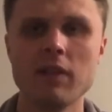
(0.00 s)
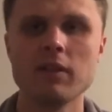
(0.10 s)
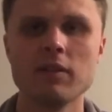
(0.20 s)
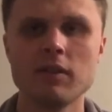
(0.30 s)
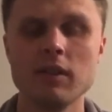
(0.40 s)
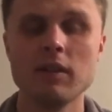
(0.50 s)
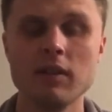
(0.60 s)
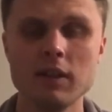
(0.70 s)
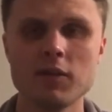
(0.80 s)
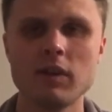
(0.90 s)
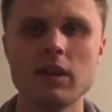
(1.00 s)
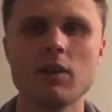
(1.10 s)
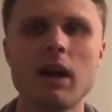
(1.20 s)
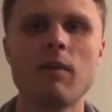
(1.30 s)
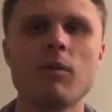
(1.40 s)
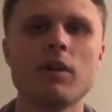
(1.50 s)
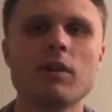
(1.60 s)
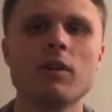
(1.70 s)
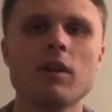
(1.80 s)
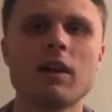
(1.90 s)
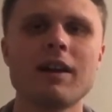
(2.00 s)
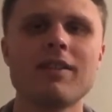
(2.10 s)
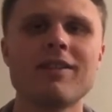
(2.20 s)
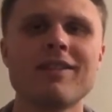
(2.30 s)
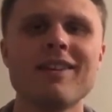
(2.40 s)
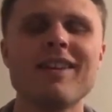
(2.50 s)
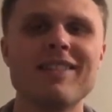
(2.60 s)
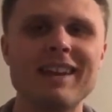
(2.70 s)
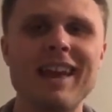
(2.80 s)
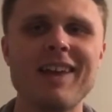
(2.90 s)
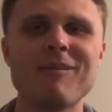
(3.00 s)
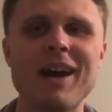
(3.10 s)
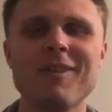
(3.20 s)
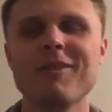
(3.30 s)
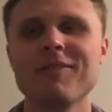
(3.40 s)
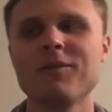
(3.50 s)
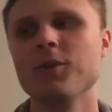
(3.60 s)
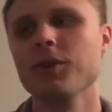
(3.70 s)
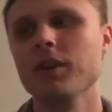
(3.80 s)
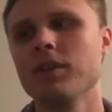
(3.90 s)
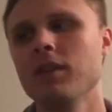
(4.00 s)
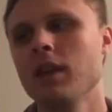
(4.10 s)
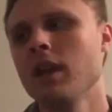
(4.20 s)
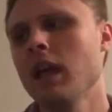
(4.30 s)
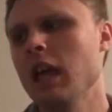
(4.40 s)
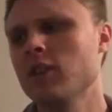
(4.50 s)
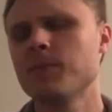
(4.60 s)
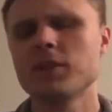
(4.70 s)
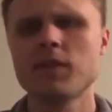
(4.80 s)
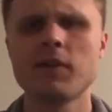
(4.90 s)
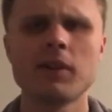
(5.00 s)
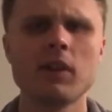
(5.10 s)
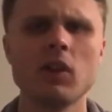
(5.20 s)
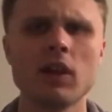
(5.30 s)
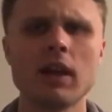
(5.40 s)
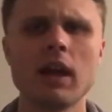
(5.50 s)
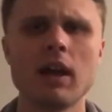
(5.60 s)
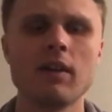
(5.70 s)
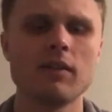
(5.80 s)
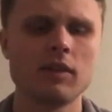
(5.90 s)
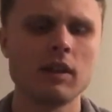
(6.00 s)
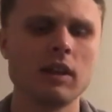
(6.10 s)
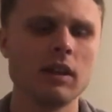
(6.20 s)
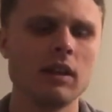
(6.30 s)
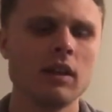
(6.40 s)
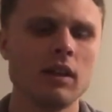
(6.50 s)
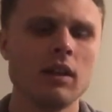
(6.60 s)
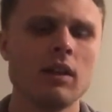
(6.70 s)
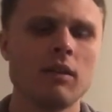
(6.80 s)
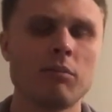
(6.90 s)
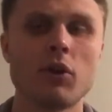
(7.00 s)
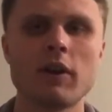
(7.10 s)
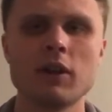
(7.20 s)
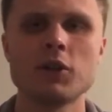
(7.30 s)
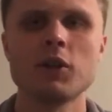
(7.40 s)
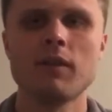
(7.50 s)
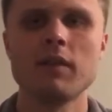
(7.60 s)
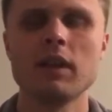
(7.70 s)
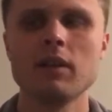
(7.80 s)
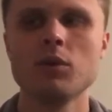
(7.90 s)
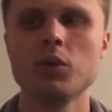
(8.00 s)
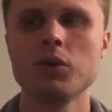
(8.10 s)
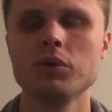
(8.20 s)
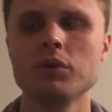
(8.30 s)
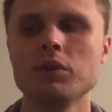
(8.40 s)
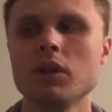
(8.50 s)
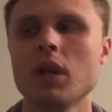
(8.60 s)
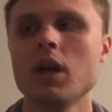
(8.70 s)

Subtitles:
in this video, I wanted to look at the game, how it unfolded, and specifically look at the progression of the Eagles